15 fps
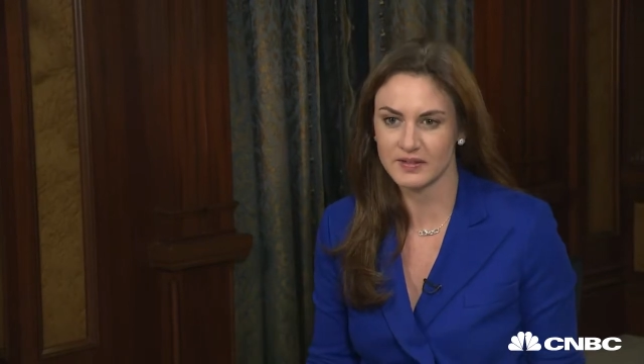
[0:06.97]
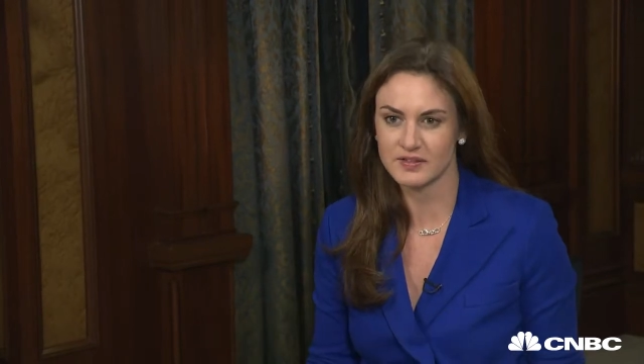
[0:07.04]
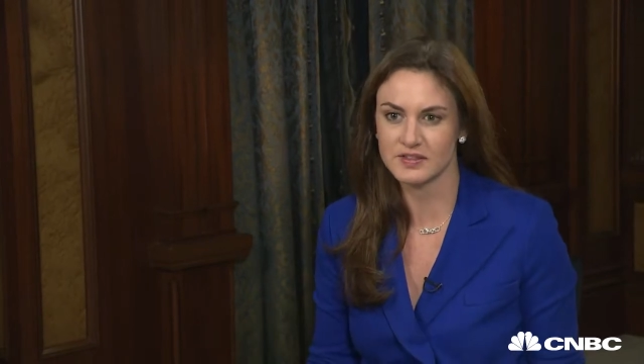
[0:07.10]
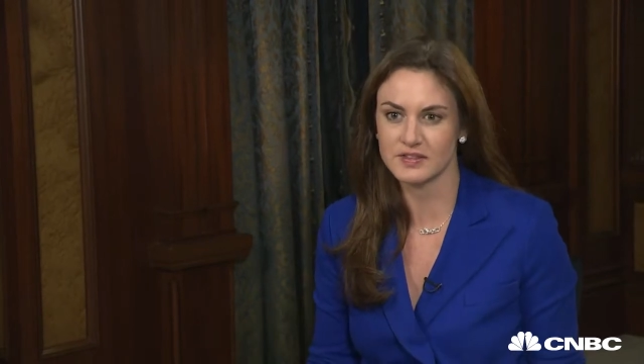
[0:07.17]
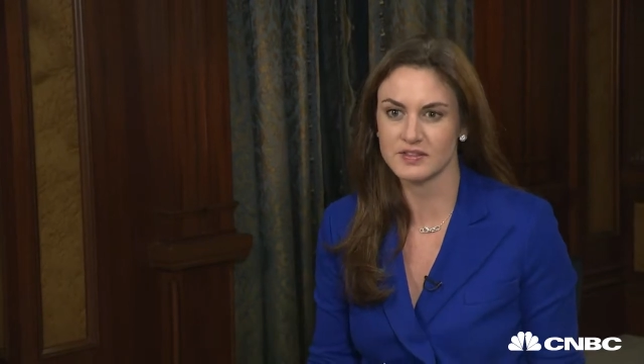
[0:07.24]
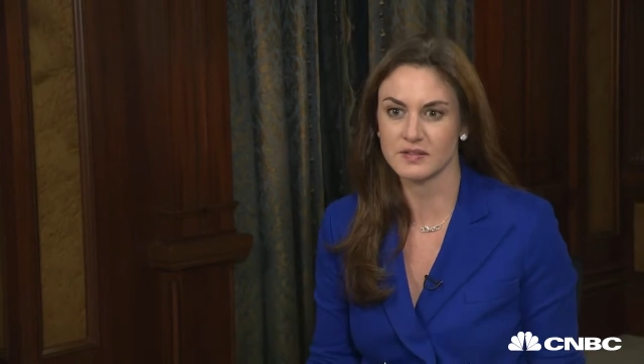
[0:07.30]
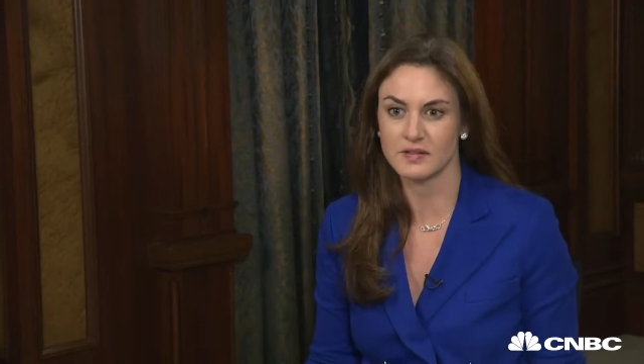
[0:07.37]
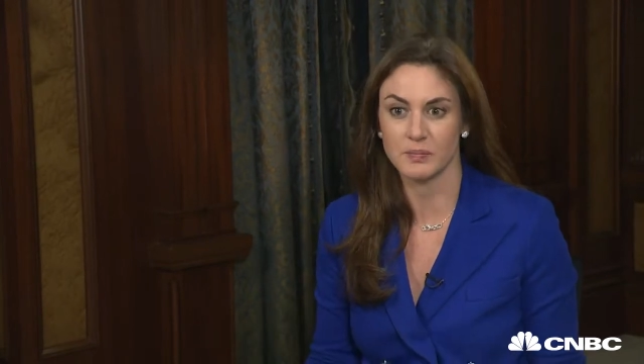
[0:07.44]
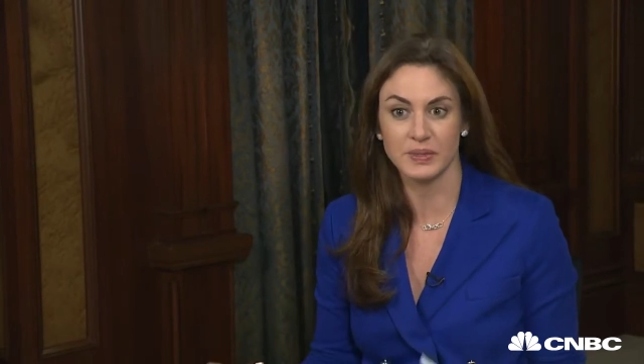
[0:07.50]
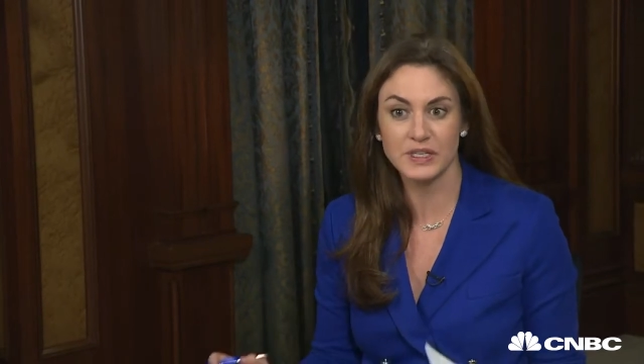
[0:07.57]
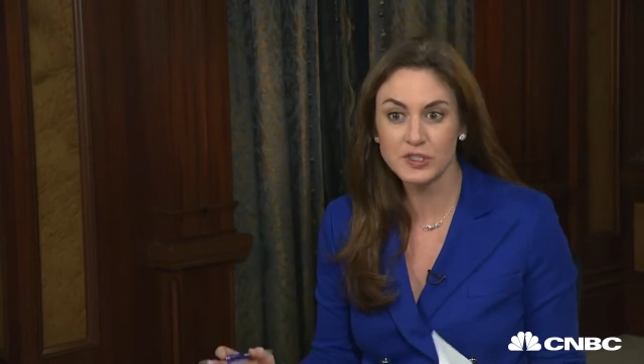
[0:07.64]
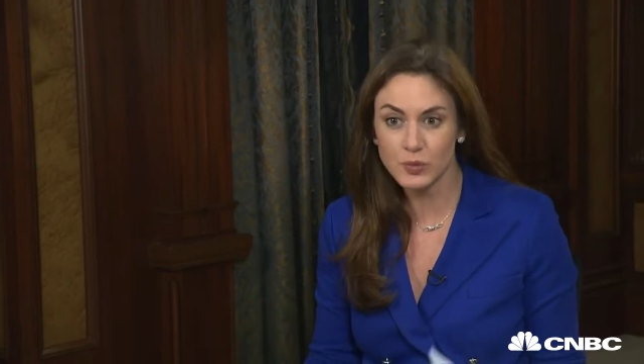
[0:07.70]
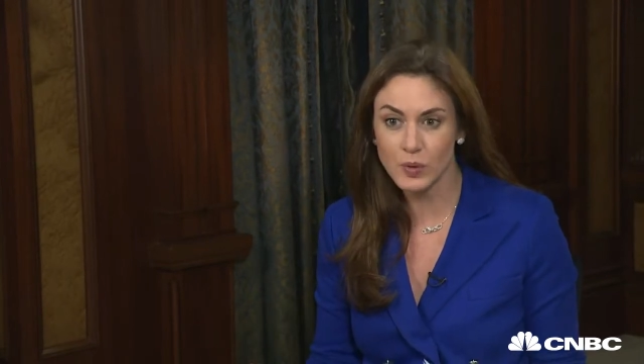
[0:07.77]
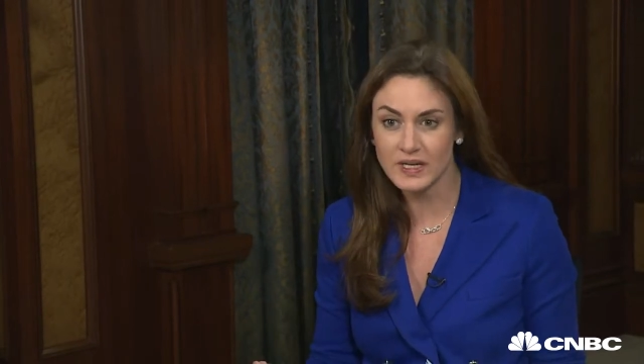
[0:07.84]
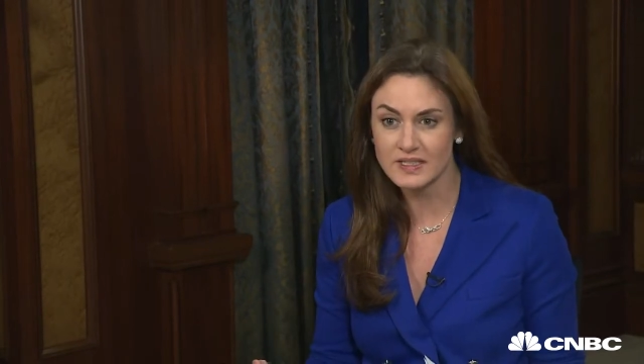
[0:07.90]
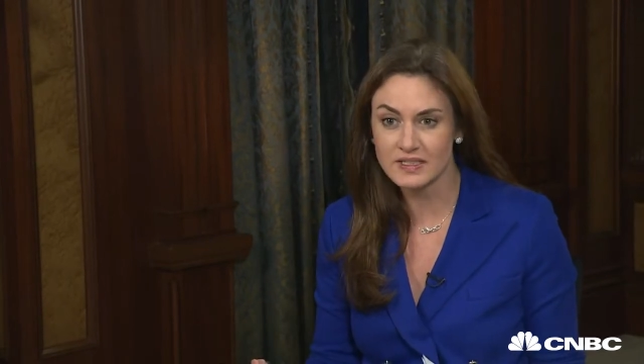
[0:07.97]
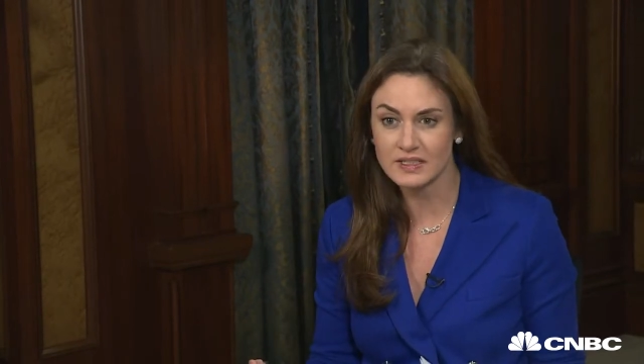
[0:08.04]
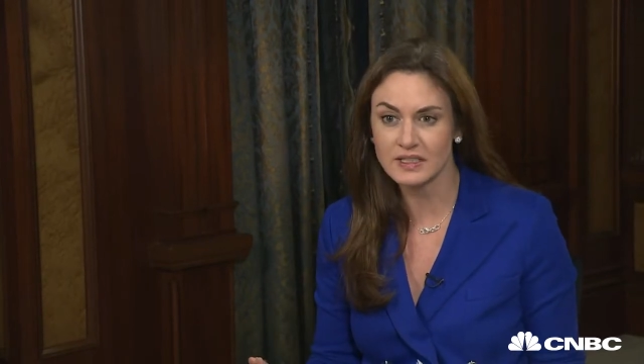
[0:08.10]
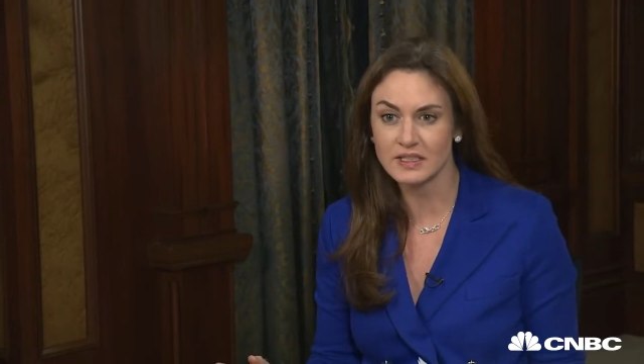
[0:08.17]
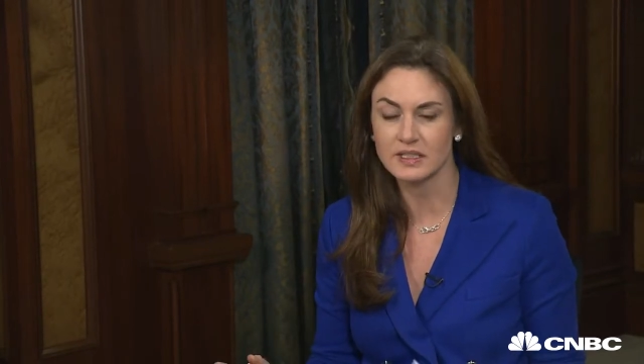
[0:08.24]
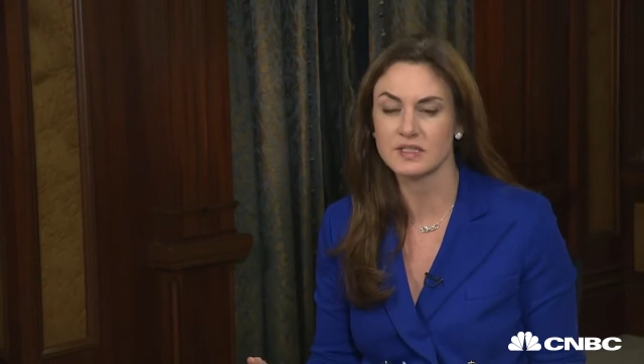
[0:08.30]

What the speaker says: This is the B20.